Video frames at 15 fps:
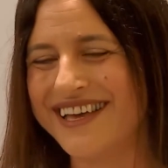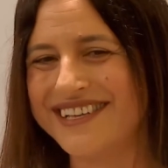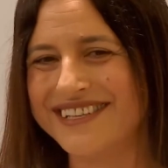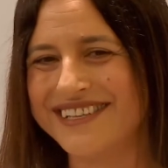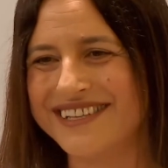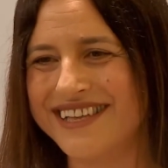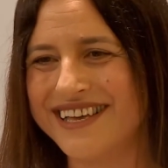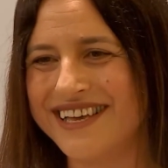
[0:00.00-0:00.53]

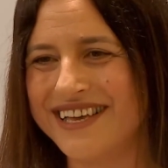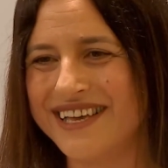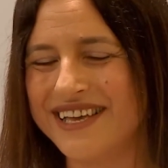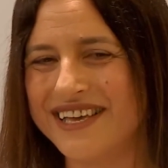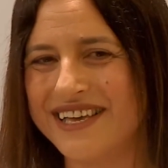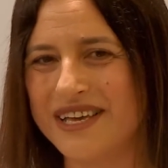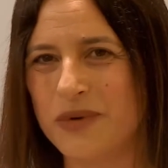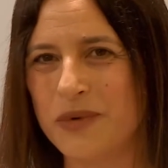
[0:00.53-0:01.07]
and
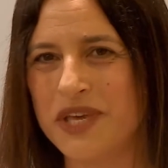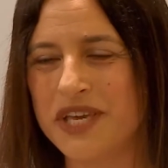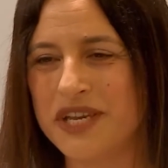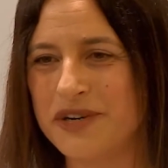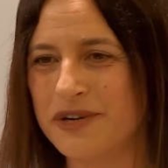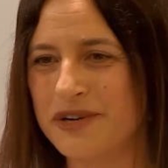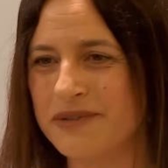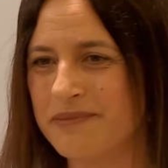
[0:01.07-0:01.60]
we
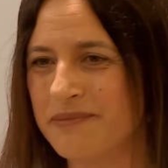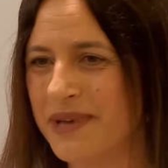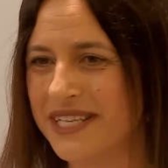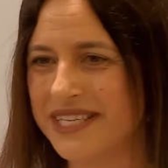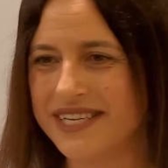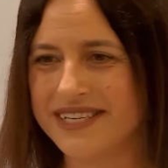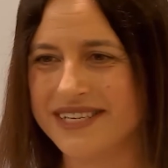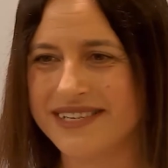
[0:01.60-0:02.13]
hear
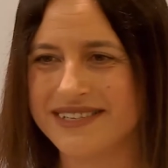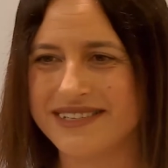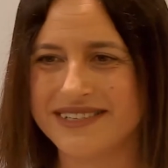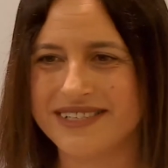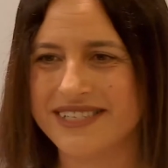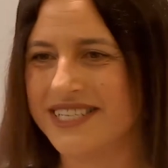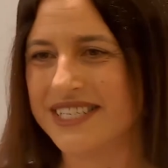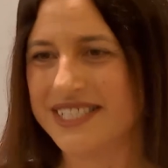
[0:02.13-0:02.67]
many
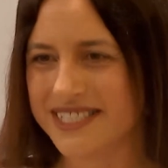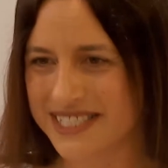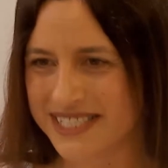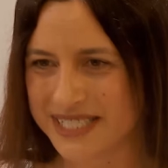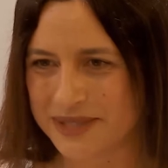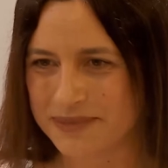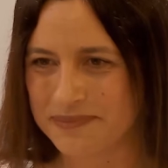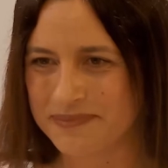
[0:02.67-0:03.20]

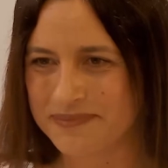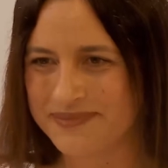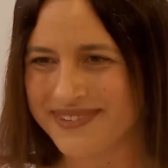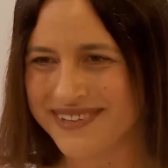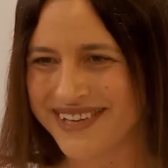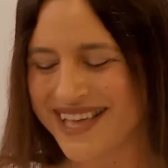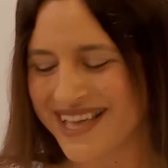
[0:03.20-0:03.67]
cynicism.